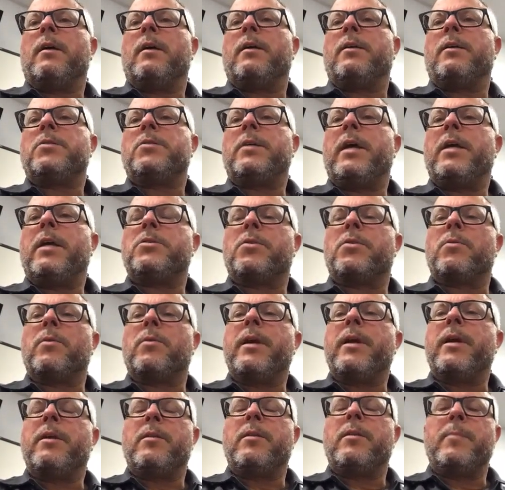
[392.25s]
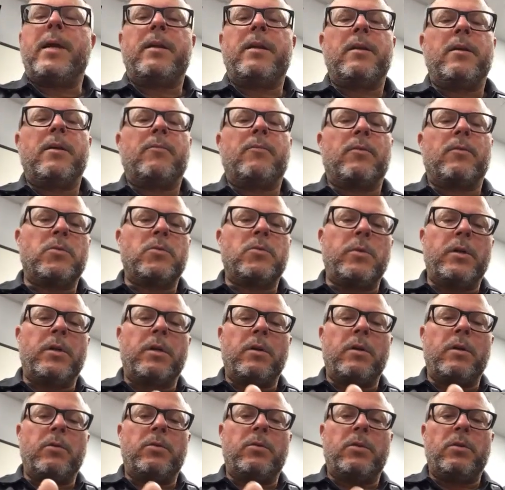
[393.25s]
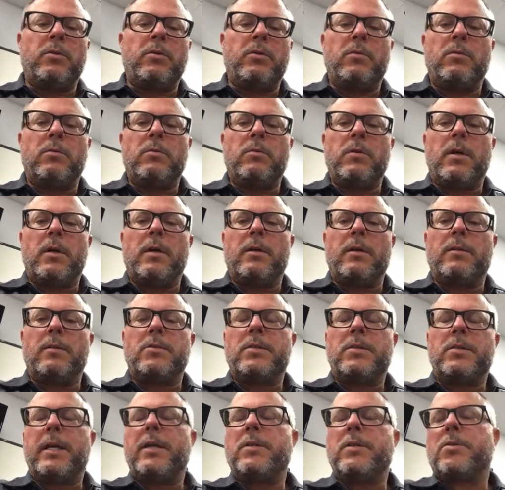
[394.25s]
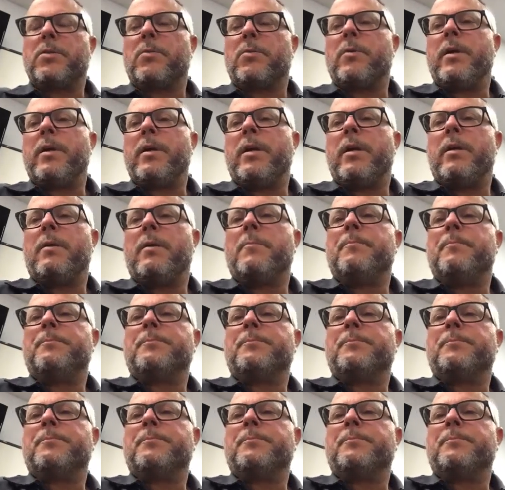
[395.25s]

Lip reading: Stage 3, the main difference when you go to stage 3,